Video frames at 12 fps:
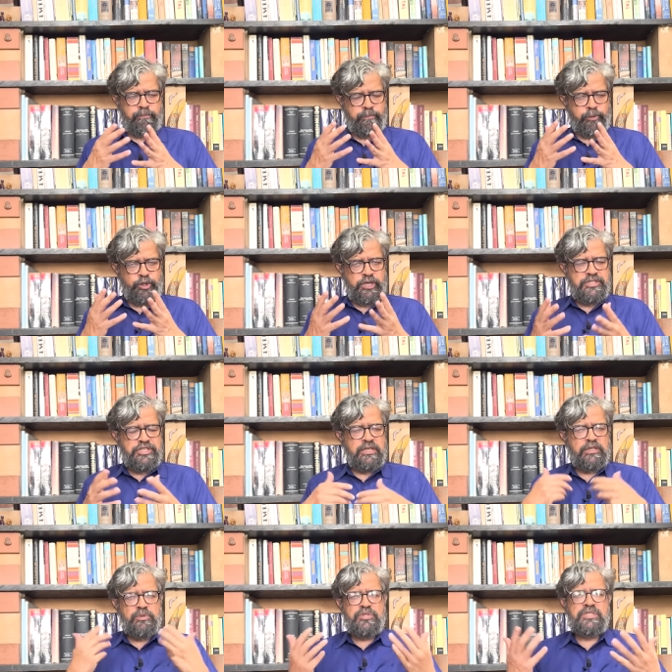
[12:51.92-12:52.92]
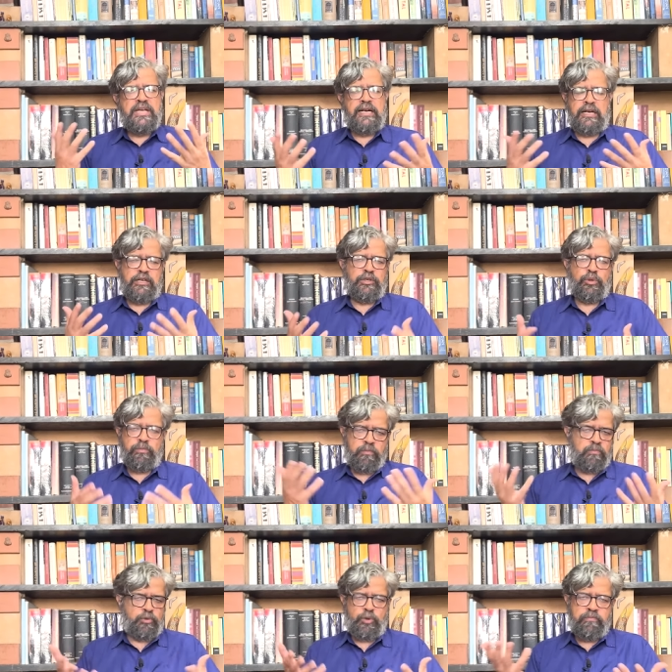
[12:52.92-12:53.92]
potential to sell
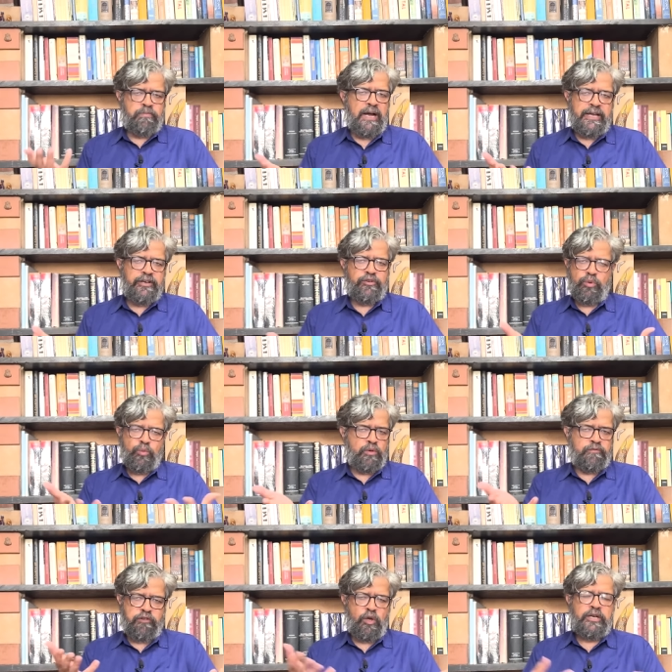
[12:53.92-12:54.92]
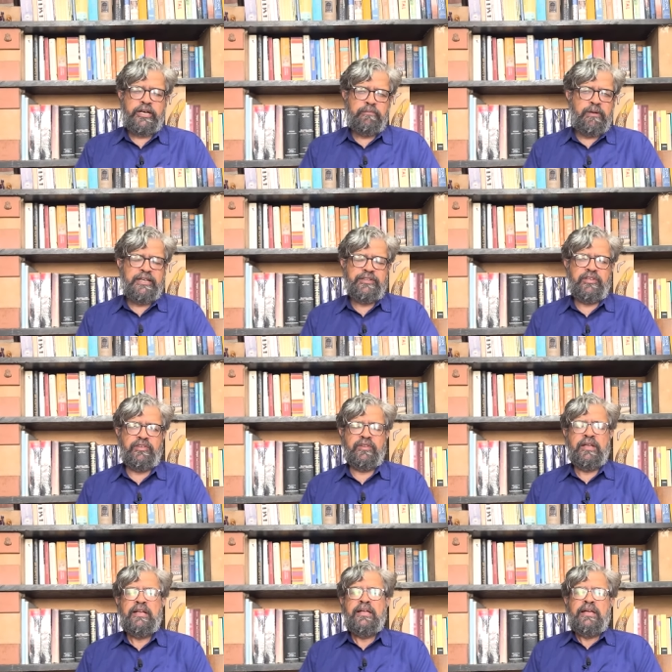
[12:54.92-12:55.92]
to buyers who would flock and buy these
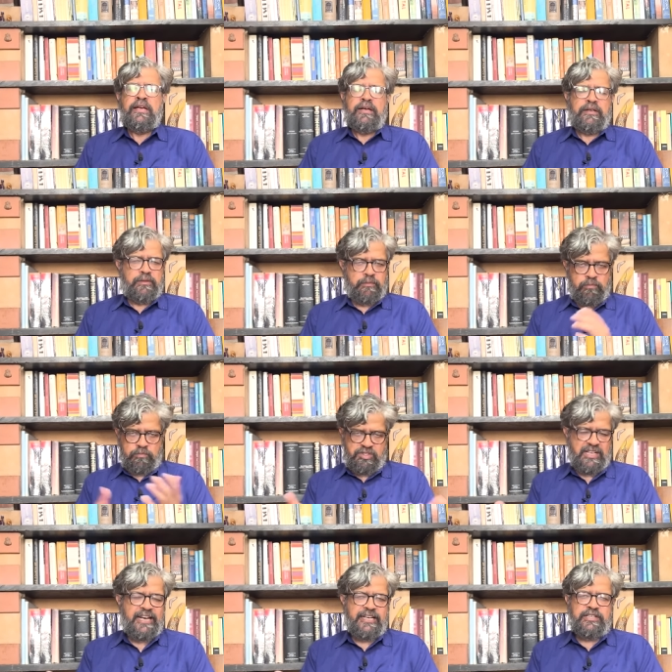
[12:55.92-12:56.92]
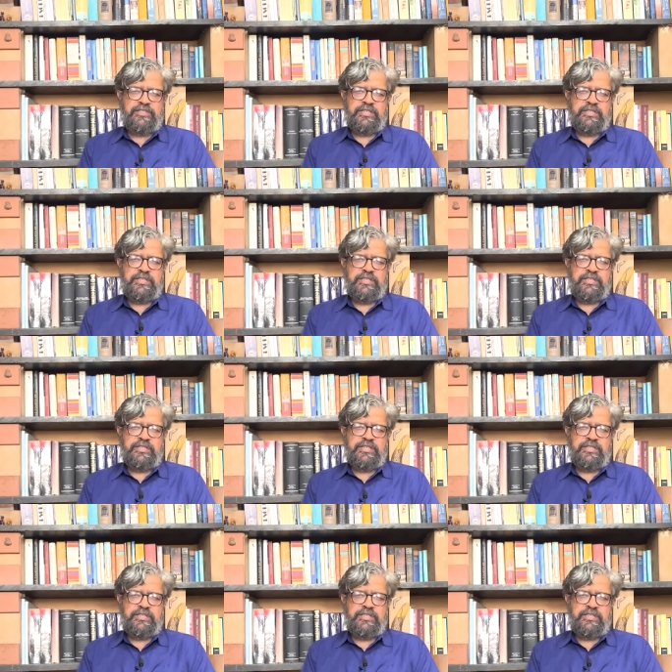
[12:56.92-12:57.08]
sites